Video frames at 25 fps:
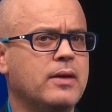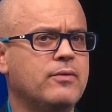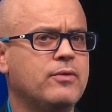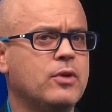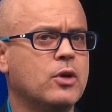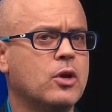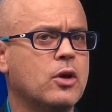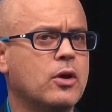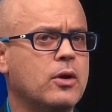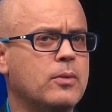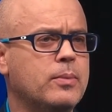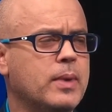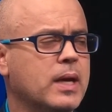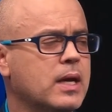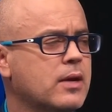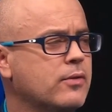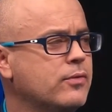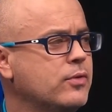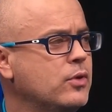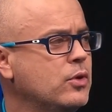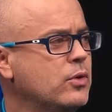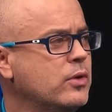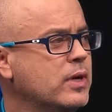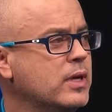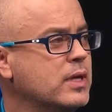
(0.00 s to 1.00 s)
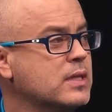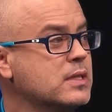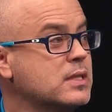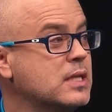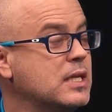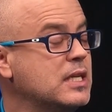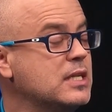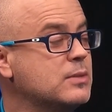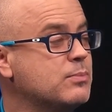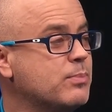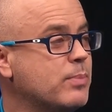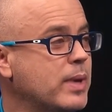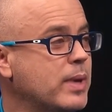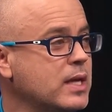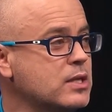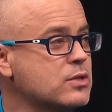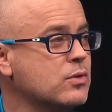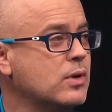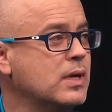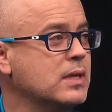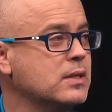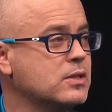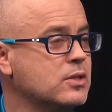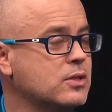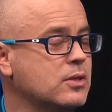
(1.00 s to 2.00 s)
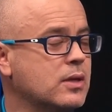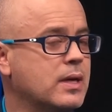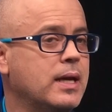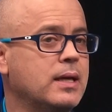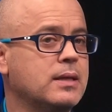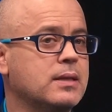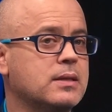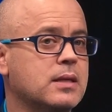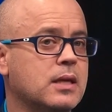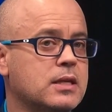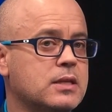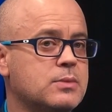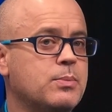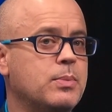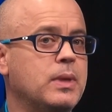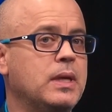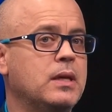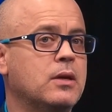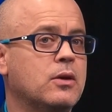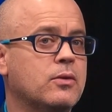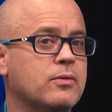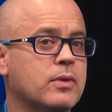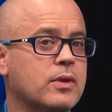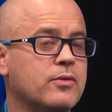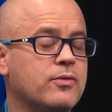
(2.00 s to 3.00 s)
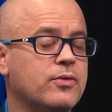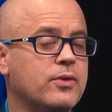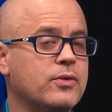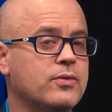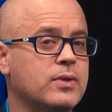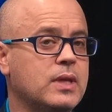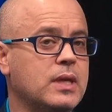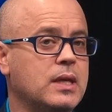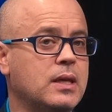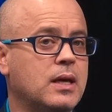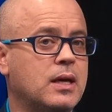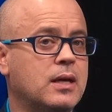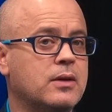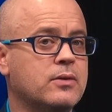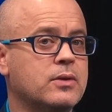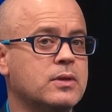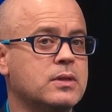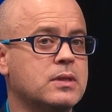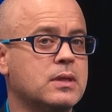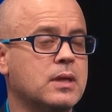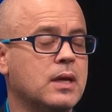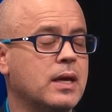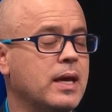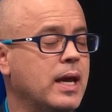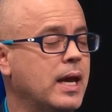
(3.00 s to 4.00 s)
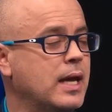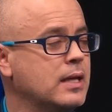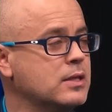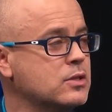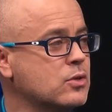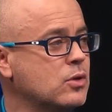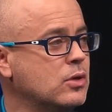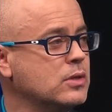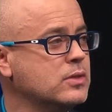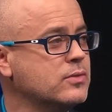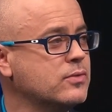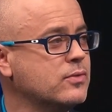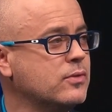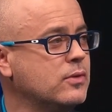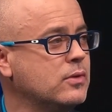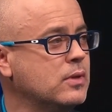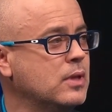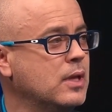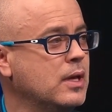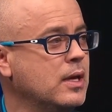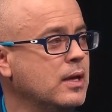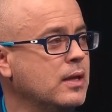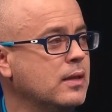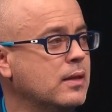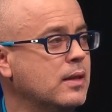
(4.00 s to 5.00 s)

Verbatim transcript: If you go back a few runs, his best run to date has been over the 1500 at Scottsville.